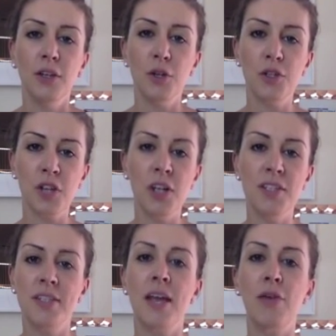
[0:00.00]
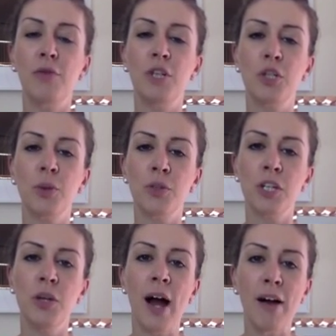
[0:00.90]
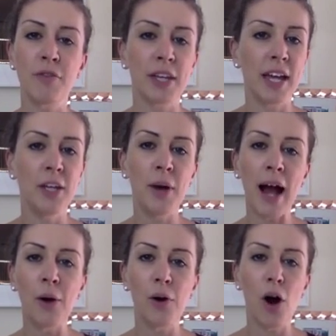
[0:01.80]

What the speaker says: those certain set of rituals that you have that get you out